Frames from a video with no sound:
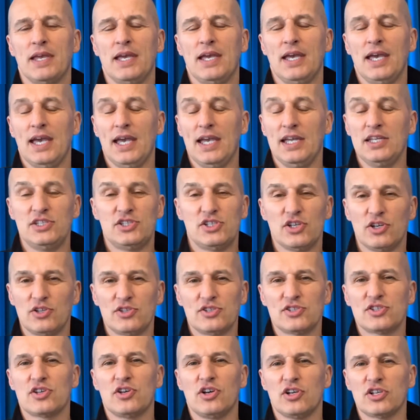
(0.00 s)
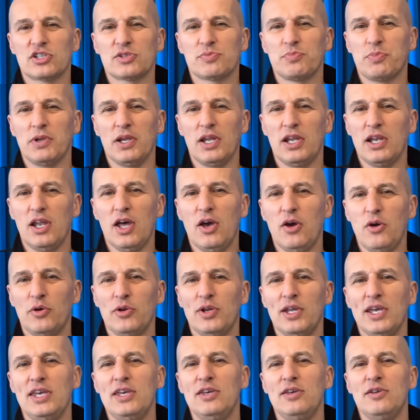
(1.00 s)
In John's gospel alone,
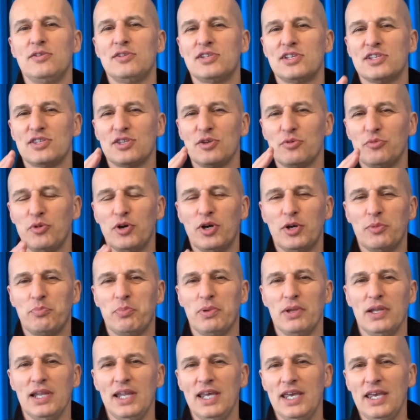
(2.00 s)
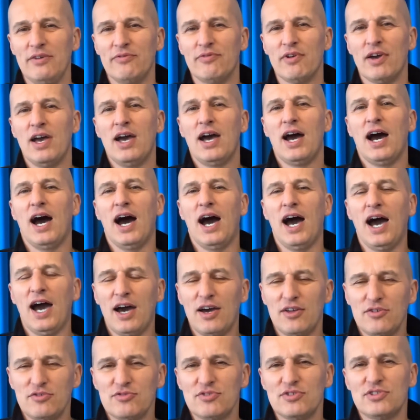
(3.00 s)
he uses the word believe
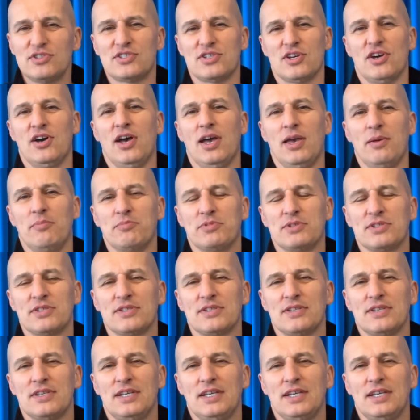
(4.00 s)
100 times.